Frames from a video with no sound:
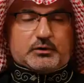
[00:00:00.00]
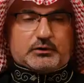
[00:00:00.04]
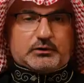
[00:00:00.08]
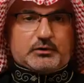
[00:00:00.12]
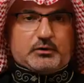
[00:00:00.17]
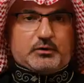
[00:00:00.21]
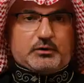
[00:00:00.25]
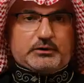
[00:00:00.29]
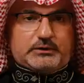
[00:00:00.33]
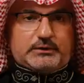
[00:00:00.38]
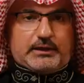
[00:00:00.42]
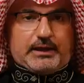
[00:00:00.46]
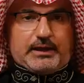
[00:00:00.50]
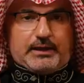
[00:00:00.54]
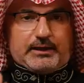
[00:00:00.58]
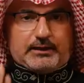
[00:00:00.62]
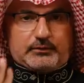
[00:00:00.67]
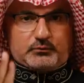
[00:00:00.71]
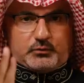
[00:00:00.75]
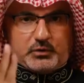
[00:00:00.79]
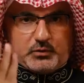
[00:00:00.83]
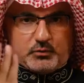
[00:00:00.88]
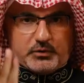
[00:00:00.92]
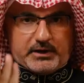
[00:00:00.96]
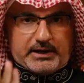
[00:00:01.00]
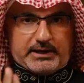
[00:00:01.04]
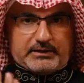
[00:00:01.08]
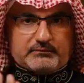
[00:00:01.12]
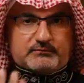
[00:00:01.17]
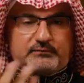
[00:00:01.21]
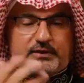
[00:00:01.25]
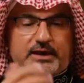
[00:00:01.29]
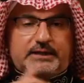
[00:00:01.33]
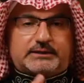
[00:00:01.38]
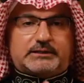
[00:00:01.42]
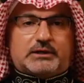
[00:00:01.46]
our Lord, and we want to
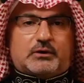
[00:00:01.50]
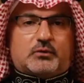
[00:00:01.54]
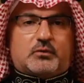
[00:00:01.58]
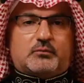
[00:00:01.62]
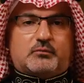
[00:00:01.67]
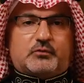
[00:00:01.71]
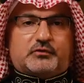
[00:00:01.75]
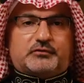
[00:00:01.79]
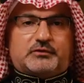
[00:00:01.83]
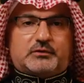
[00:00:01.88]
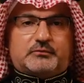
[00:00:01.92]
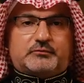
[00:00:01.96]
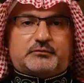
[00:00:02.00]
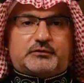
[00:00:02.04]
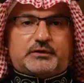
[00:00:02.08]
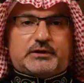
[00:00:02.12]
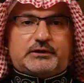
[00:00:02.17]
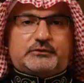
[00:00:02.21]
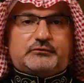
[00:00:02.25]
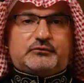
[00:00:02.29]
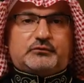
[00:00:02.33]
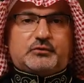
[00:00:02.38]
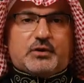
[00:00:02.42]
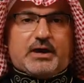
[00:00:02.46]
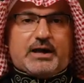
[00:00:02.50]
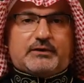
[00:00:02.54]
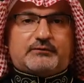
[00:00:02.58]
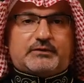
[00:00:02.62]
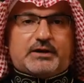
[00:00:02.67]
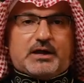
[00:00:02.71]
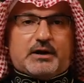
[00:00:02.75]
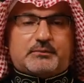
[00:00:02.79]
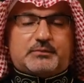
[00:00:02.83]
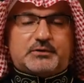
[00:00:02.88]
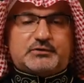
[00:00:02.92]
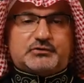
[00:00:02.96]
invite our Muslim friends to
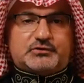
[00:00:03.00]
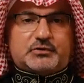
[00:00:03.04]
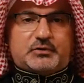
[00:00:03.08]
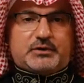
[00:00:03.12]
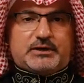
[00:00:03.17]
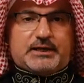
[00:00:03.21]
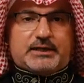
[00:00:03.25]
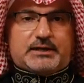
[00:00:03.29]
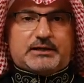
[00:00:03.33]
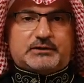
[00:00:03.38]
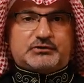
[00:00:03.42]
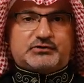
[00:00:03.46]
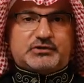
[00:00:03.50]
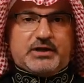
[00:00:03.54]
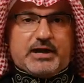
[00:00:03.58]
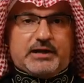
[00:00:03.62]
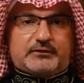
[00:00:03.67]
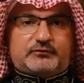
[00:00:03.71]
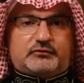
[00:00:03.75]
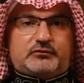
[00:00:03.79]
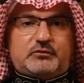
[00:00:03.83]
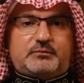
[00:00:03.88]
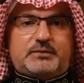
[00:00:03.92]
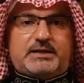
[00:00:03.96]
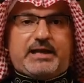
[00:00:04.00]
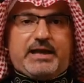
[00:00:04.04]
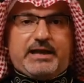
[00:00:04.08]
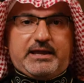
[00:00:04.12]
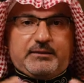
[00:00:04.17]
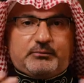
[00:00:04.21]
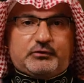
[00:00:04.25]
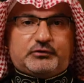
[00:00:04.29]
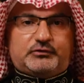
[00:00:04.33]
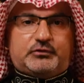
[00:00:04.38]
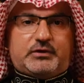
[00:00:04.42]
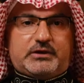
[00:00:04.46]
have an opportunity and a chance to be
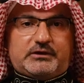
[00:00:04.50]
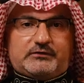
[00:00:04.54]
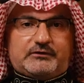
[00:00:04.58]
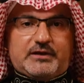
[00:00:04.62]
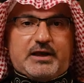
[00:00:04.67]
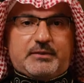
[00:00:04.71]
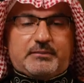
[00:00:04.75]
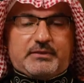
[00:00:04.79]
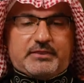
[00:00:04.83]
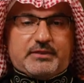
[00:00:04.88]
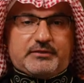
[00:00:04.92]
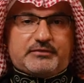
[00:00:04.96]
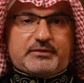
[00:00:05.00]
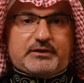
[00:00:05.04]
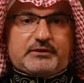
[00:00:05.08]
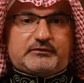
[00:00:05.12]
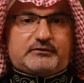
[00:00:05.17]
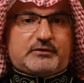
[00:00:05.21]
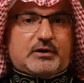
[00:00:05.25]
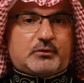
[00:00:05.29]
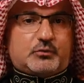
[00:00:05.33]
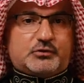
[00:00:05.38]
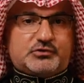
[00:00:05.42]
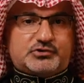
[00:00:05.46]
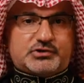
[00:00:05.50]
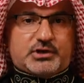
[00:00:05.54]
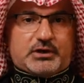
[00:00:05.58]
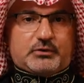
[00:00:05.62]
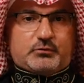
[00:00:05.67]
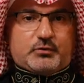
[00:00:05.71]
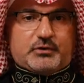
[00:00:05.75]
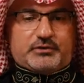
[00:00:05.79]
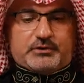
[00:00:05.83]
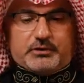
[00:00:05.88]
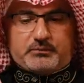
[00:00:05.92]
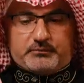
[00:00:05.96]
able to examine the things that we're
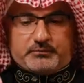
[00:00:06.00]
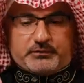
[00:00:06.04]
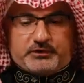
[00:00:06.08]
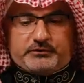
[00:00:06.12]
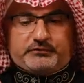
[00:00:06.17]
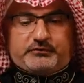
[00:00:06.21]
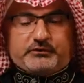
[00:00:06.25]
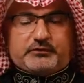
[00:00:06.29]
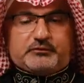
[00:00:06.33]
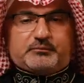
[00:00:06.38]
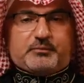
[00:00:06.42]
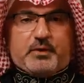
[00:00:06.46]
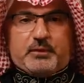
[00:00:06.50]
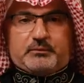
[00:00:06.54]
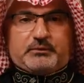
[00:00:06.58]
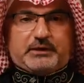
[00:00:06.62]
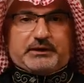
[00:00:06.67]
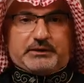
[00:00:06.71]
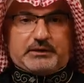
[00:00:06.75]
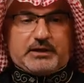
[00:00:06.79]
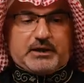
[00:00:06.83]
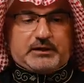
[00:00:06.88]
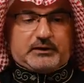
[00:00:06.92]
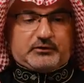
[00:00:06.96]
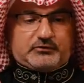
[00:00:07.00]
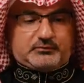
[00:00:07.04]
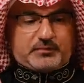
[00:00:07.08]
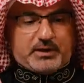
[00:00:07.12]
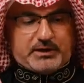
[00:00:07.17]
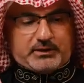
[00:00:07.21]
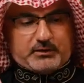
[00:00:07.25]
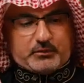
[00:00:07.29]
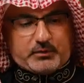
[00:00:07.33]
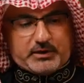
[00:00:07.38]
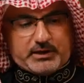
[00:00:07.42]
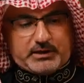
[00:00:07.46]
sharing with them. This is public knowledge,
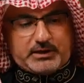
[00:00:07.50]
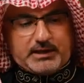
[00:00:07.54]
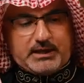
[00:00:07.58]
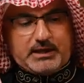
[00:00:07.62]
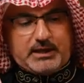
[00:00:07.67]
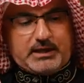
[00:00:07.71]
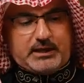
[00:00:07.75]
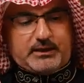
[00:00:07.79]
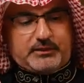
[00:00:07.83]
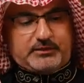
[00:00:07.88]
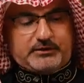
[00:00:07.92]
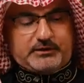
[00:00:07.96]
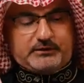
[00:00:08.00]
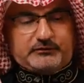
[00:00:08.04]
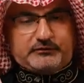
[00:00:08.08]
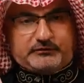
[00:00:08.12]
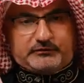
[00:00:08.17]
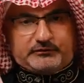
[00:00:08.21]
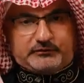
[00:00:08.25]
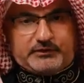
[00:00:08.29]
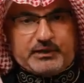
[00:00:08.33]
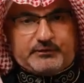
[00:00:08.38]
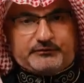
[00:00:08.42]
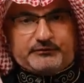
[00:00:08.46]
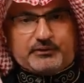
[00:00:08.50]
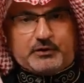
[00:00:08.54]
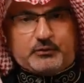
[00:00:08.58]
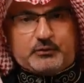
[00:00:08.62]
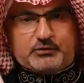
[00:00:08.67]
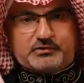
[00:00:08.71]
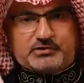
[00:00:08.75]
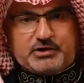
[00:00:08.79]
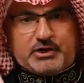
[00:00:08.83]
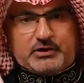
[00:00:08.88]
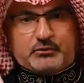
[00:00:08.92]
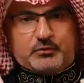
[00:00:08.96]
by the way. This stuff that
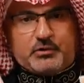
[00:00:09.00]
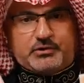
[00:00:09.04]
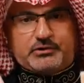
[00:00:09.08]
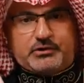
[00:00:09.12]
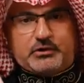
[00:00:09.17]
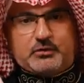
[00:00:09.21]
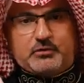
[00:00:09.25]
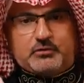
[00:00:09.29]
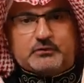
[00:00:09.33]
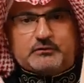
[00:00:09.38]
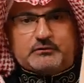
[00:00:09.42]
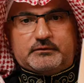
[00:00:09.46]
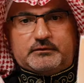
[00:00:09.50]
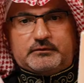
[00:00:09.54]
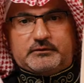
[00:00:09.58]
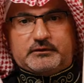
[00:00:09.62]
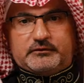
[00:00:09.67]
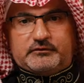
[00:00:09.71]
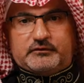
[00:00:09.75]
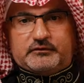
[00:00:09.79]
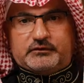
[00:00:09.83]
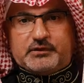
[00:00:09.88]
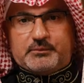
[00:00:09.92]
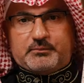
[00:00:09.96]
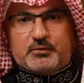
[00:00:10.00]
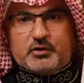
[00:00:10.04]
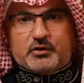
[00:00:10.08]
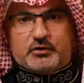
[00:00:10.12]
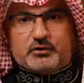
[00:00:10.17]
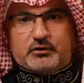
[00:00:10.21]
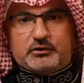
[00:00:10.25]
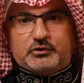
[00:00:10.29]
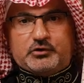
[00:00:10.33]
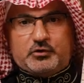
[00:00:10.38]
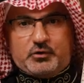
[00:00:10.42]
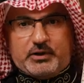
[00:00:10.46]
we're sharing with you, this is the
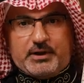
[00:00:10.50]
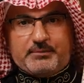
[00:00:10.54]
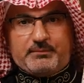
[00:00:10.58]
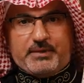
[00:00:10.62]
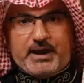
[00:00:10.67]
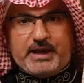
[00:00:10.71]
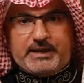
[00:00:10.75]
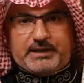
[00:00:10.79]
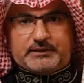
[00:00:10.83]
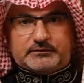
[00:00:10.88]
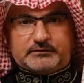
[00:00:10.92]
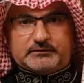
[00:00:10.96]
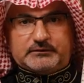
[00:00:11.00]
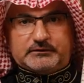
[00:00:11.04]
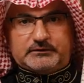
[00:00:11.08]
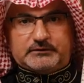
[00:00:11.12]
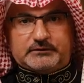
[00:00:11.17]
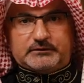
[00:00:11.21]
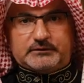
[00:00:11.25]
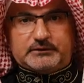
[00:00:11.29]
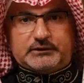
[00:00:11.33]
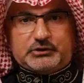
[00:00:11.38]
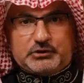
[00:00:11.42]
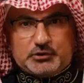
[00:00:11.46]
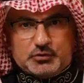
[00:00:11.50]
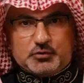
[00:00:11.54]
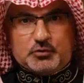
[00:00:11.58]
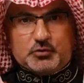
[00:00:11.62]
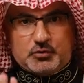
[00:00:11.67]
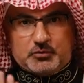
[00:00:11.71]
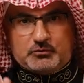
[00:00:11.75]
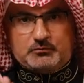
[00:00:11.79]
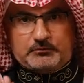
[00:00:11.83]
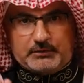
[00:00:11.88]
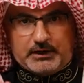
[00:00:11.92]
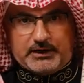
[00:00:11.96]
book. You can buy it.
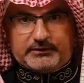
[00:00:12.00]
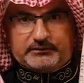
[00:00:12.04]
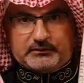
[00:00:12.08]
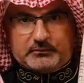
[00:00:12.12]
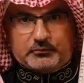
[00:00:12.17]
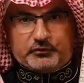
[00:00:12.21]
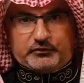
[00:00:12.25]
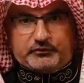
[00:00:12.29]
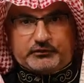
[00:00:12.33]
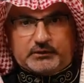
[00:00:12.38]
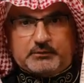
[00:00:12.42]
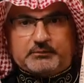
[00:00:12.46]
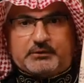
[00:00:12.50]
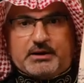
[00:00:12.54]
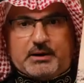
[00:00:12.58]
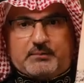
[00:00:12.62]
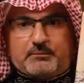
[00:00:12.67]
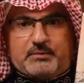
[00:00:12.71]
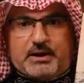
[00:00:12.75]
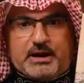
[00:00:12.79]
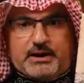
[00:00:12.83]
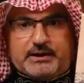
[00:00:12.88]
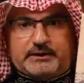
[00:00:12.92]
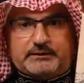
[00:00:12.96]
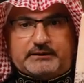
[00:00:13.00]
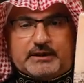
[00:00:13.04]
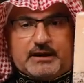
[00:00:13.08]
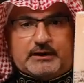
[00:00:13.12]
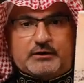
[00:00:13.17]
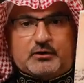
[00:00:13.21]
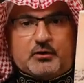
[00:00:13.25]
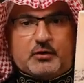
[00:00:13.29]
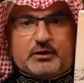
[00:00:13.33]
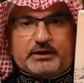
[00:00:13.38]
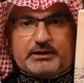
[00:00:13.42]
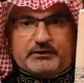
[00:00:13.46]
You, as a Muslim, can buy it
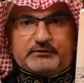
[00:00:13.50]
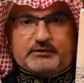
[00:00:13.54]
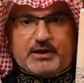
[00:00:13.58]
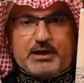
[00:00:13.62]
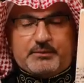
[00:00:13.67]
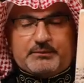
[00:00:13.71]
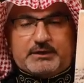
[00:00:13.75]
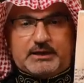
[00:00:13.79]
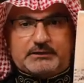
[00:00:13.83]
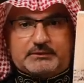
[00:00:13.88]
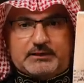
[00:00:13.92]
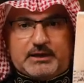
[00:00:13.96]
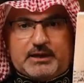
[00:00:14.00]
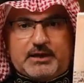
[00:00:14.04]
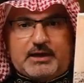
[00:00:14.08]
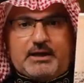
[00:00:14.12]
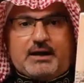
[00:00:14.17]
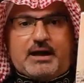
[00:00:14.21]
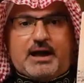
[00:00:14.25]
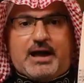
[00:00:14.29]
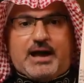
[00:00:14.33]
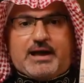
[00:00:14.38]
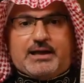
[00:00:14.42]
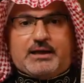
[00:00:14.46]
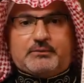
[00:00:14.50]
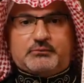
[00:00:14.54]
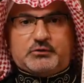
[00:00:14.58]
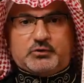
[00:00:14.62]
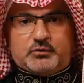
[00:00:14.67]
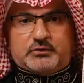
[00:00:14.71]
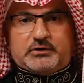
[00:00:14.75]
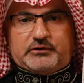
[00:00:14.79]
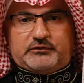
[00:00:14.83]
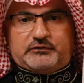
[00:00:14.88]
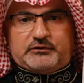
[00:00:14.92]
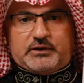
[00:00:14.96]
and go and examine it. I am
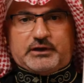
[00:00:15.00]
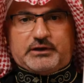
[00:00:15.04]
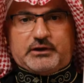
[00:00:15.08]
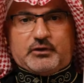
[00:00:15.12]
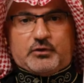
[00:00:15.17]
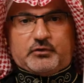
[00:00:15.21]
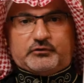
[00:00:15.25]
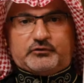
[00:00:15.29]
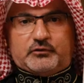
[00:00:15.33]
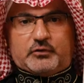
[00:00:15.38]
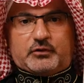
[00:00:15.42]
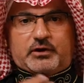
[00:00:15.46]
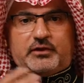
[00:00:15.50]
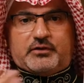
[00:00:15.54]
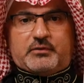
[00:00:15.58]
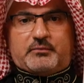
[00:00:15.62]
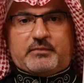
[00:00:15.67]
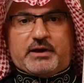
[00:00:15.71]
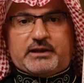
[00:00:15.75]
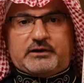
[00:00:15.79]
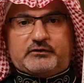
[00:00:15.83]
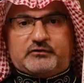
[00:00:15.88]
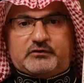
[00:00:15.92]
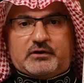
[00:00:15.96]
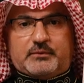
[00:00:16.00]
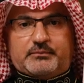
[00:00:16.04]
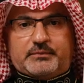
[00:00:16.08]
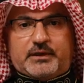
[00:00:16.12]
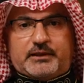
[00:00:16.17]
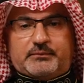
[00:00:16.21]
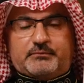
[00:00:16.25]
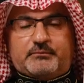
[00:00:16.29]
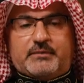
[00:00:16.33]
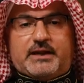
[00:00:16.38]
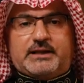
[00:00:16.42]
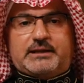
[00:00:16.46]
doing a study also, another manuscript
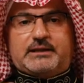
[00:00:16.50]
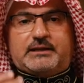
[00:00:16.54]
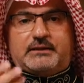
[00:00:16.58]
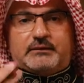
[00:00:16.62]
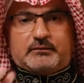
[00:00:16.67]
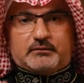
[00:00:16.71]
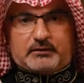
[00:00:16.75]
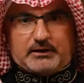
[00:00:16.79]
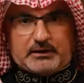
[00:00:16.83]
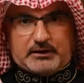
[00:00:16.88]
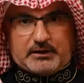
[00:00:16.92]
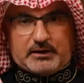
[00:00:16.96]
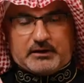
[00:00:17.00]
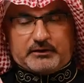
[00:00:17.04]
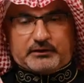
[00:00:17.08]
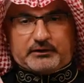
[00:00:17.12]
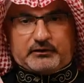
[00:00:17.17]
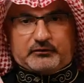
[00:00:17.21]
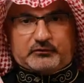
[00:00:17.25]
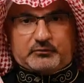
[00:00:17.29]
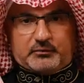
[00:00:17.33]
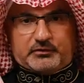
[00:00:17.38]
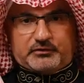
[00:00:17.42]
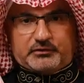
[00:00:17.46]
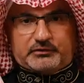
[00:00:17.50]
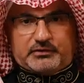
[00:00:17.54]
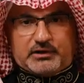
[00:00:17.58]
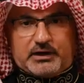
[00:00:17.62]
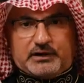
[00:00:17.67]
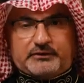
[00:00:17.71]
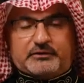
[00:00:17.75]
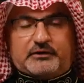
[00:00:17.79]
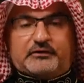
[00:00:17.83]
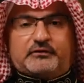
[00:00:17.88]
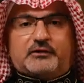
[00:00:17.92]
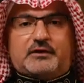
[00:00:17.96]
that many articles have been written
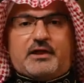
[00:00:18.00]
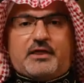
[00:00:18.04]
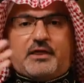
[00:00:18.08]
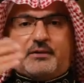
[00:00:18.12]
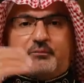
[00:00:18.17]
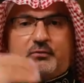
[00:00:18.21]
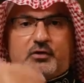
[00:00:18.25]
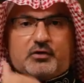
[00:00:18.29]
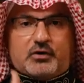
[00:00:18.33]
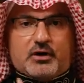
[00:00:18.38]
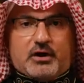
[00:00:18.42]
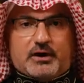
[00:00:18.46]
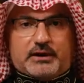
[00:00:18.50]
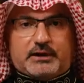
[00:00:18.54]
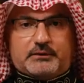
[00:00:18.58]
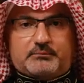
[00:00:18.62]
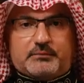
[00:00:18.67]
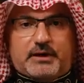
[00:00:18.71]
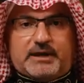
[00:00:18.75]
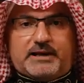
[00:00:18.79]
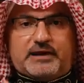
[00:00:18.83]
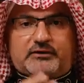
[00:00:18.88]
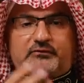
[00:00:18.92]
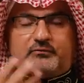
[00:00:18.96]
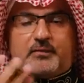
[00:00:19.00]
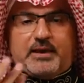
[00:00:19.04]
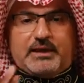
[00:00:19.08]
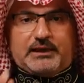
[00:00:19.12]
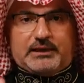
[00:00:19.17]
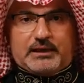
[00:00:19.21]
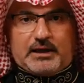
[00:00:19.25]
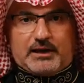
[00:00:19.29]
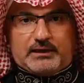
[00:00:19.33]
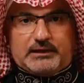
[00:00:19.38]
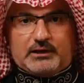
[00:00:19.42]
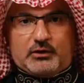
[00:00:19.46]
on. There's another book on it by Asma
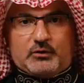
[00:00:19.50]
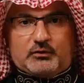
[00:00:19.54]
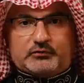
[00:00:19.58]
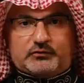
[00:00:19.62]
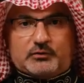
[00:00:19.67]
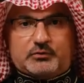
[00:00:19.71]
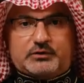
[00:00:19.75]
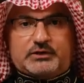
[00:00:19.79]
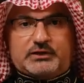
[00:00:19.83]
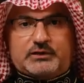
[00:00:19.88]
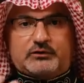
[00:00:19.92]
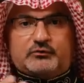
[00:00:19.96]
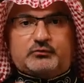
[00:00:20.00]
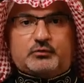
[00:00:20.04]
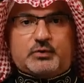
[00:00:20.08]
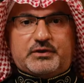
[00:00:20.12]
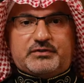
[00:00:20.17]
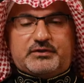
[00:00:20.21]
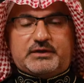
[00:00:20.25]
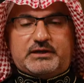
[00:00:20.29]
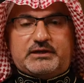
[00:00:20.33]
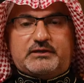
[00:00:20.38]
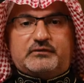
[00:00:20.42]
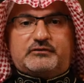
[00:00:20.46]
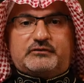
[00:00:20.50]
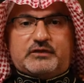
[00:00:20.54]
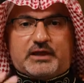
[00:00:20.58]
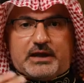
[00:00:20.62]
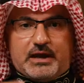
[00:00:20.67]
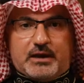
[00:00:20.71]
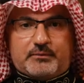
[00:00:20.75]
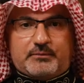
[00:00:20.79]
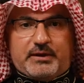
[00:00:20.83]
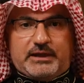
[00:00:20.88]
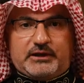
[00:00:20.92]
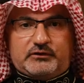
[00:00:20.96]
Hilali, also deals with the
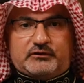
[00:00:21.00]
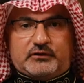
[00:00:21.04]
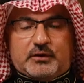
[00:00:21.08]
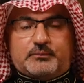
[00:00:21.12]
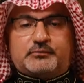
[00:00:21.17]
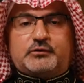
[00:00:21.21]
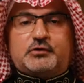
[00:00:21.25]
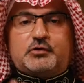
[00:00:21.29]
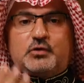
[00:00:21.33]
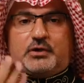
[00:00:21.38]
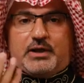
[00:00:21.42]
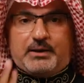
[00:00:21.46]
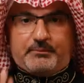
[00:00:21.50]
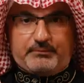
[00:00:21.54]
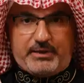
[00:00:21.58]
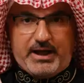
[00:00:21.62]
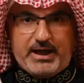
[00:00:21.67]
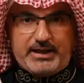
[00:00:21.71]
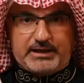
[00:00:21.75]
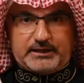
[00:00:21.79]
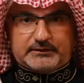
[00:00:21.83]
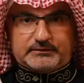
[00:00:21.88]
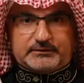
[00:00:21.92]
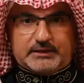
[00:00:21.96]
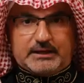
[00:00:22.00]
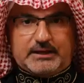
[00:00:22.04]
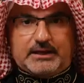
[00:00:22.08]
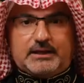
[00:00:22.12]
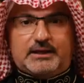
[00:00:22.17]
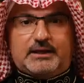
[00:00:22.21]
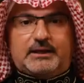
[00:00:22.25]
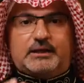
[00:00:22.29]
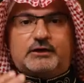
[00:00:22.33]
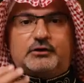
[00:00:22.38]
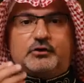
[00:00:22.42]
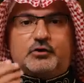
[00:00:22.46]
Sana'a manuscript. You can buy it.
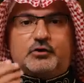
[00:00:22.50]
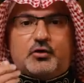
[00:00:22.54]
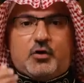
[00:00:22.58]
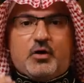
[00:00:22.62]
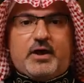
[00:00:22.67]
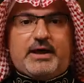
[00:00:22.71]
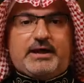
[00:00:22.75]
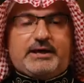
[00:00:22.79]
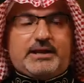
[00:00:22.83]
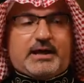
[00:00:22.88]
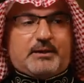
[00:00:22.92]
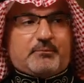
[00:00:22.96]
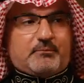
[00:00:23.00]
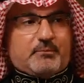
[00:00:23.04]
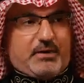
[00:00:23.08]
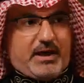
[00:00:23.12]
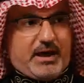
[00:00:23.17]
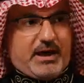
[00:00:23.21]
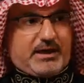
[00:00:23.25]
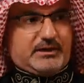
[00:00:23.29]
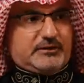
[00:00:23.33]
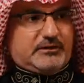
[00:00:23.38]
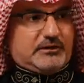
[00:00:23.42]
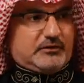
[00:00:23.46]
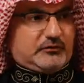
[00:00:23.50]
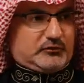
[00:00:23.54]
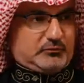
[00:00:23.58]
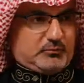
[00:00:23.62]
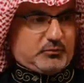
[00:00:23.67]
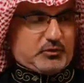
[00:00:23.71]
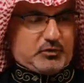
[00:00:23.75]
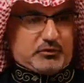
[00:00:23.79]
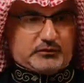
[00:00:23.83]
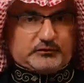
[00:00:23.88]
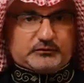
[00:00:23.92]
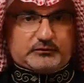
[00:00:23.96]
Go ahead and buy these
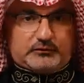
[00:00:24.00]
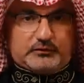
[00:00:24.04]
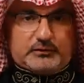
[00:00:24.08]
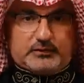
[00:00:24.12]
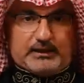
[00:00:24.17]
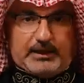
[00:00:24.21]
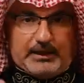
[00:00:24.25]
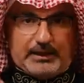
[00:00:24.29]
books